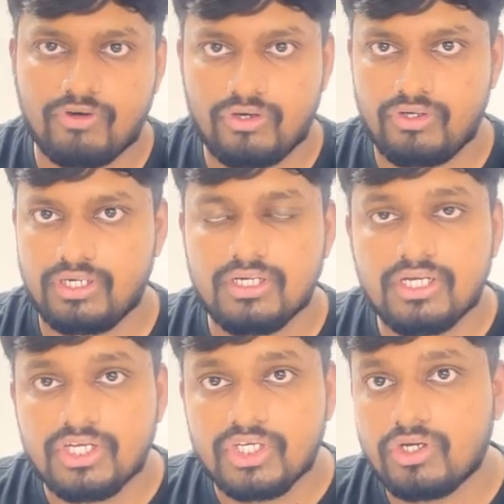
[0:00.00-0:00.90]
for
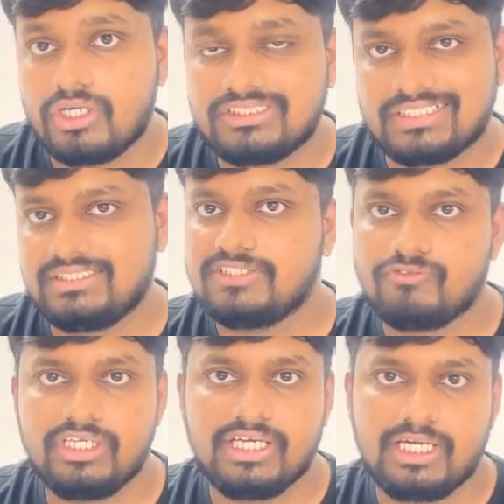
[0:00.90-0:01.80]
your
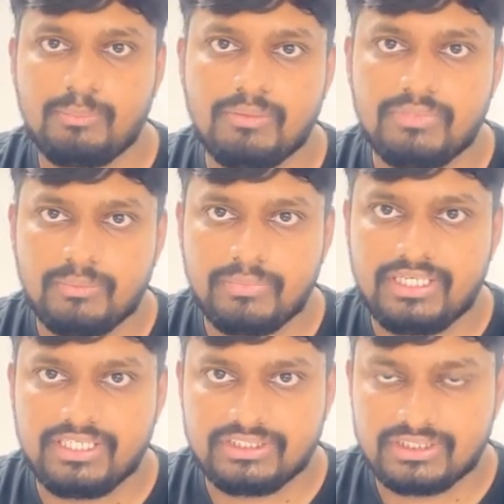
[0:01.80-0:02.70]
successful ERP
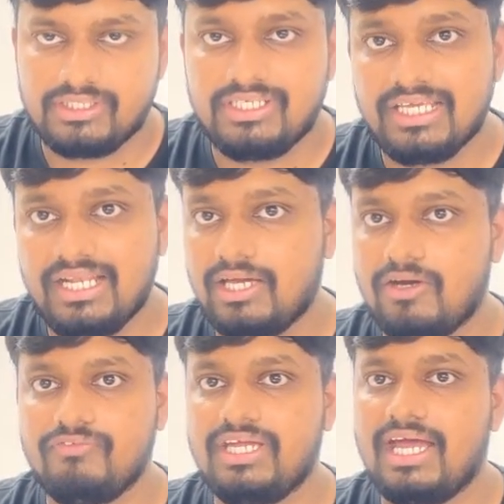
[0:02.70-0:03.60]
implementation. Till
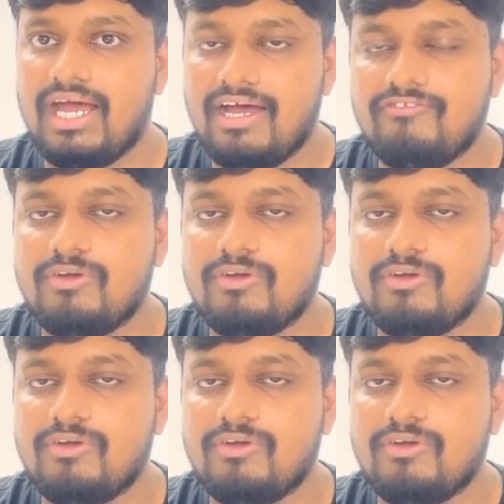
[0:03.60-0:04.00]
now we have